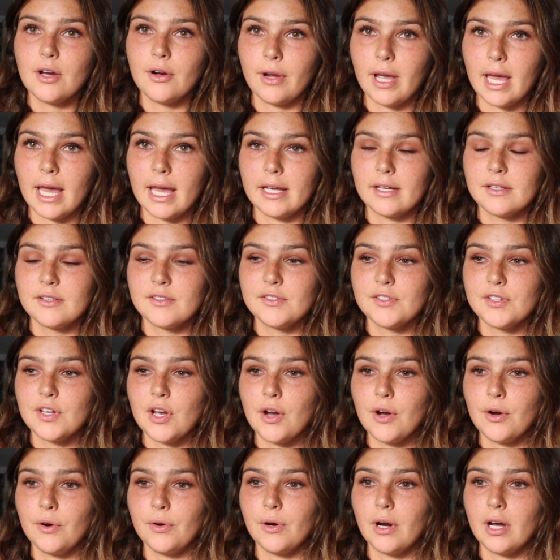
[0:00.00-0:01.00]
Okay,
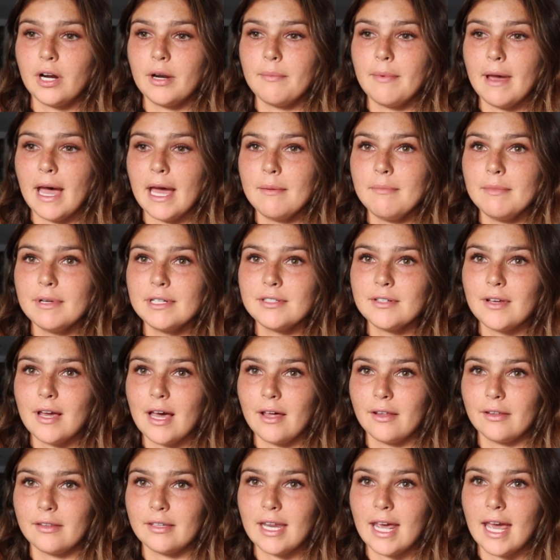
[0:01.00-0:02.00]
so on a bad mental
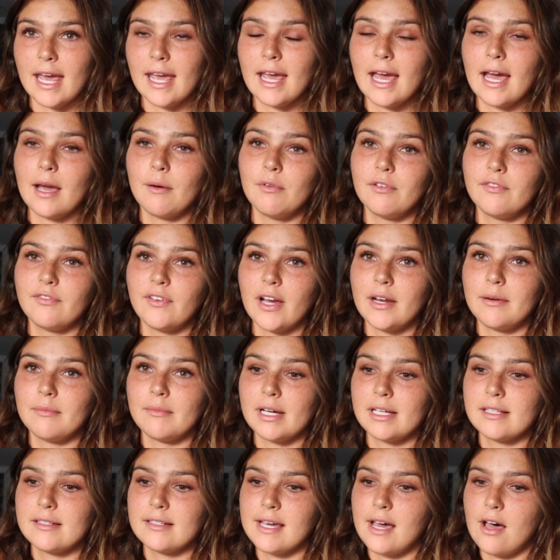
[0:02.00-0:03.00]
health day, I will find
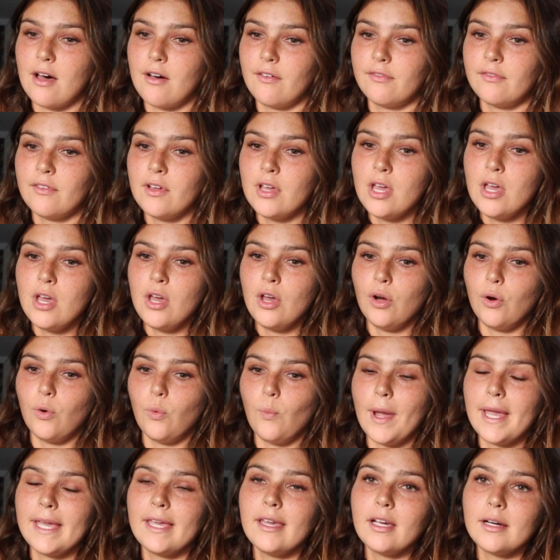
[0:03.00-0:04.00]
myself
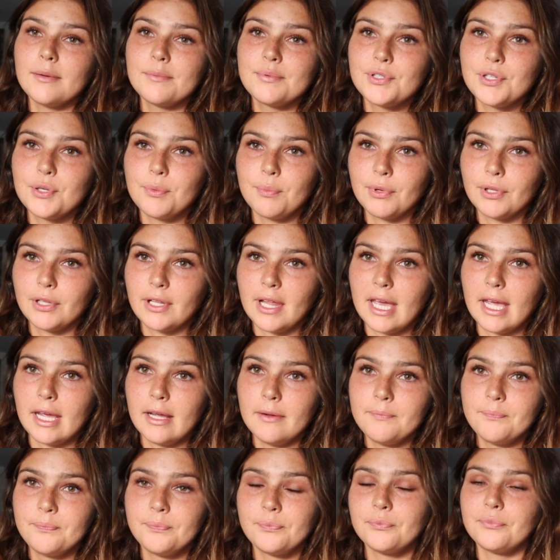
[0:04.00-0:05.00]
waking up super
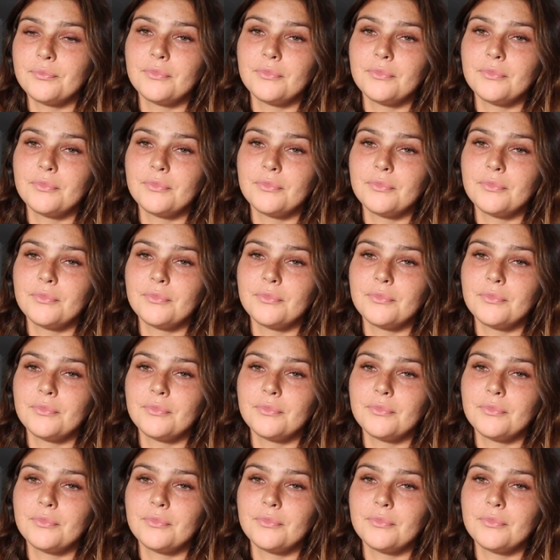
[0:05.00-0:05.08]
late,